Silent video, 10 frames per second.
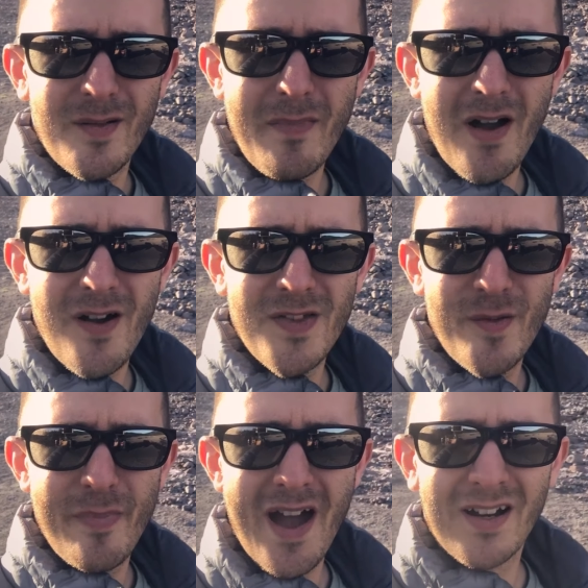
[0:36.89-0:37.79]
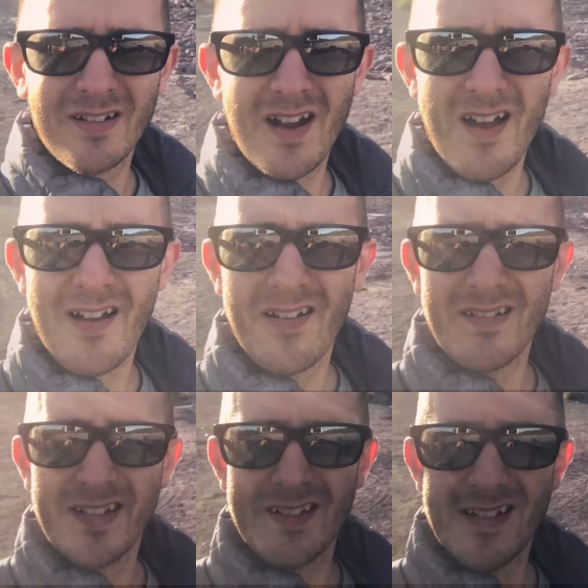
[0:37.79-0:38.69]
Mount Hood in the background,
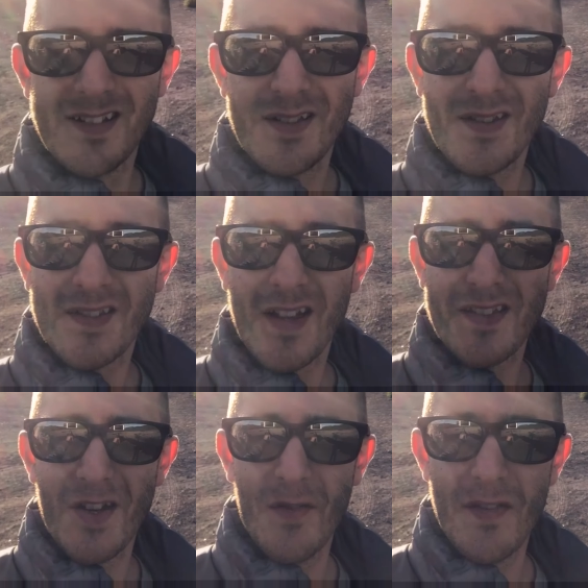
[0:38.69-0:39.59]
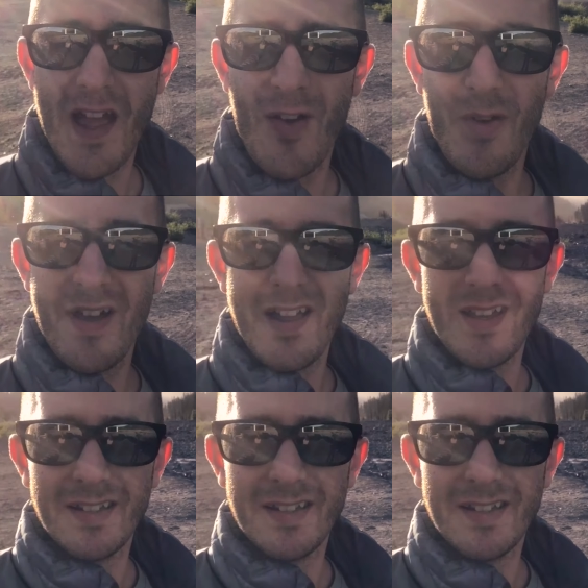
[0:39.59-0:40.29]
sunset over that way.